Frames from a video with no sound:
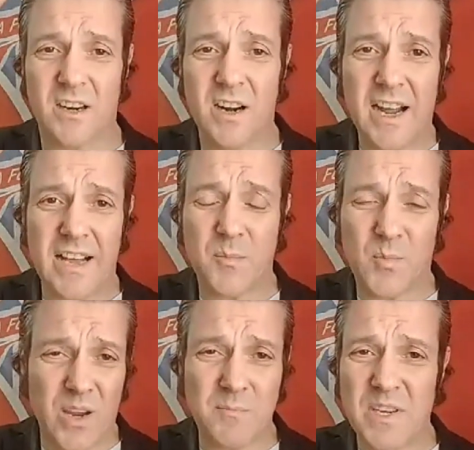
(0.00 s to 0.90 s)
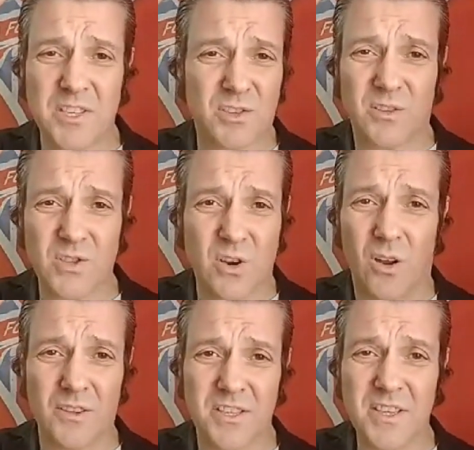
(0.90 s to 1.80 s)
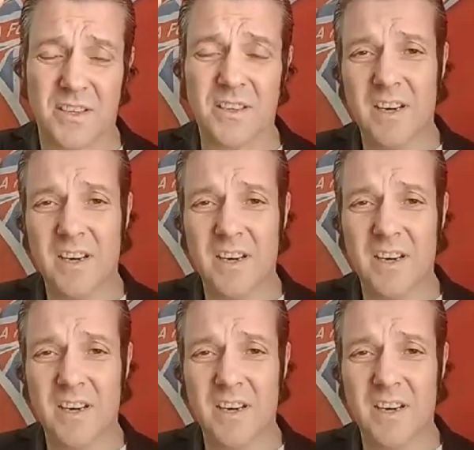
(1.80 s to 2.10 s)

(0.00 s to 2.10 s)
and the Prime Minister of Scotland here.